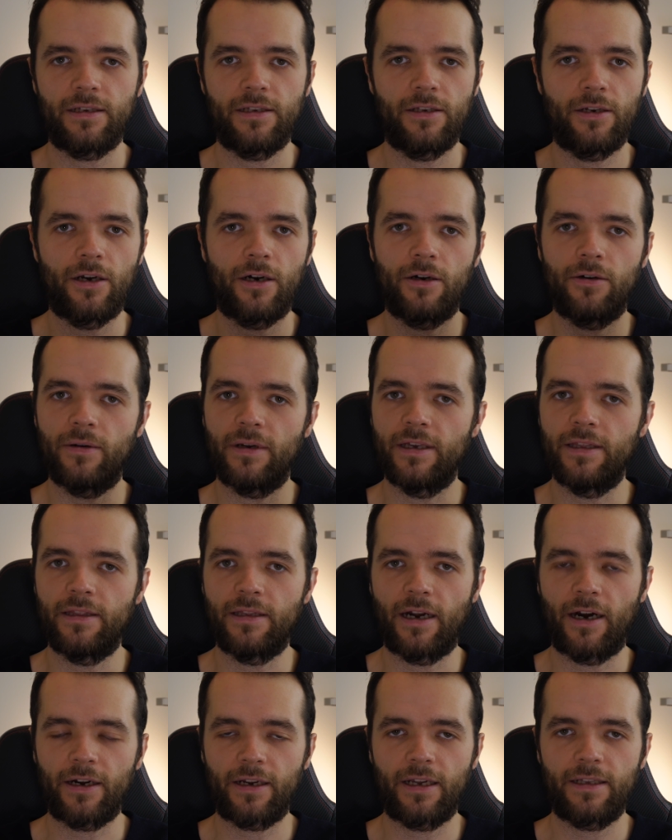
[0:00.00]
you know
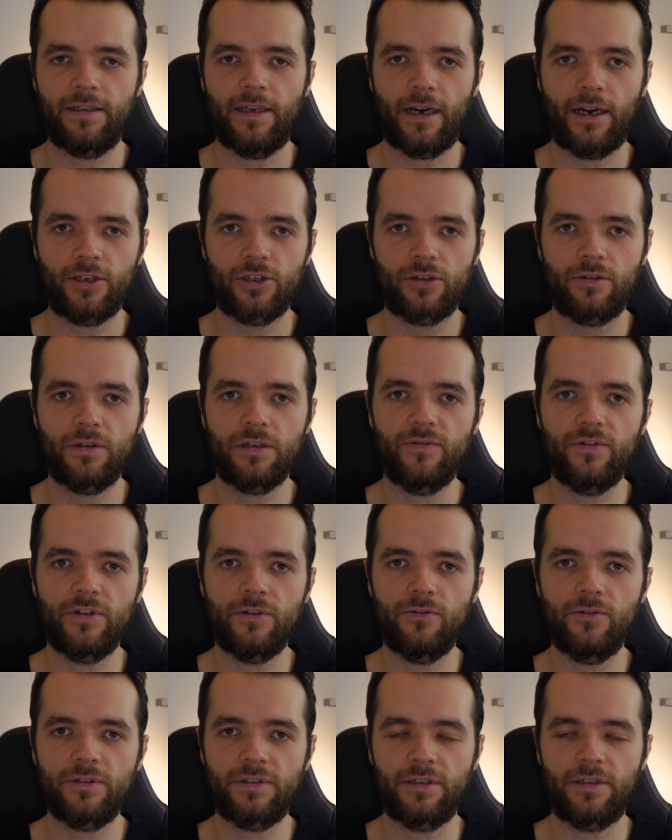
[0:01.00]
in architecture
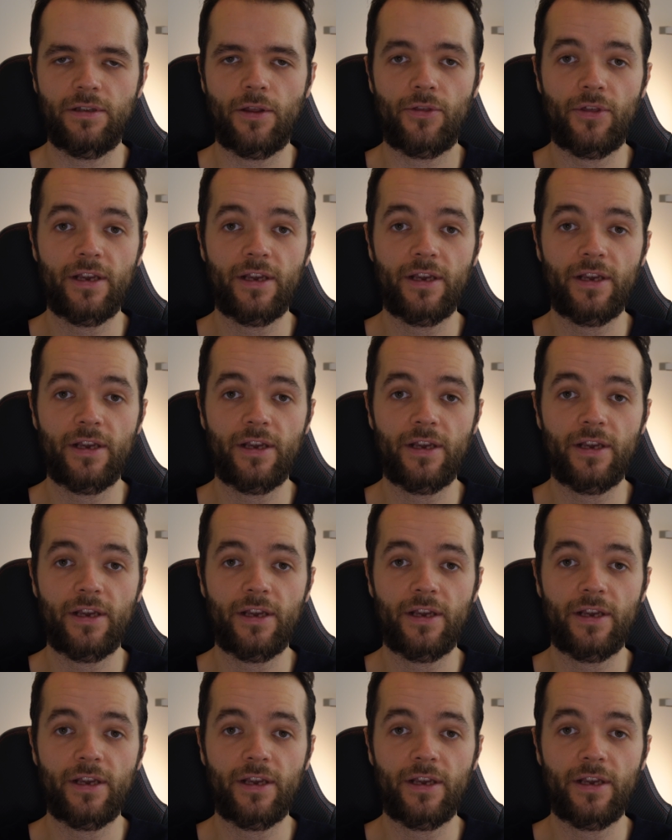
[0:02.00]
reviews and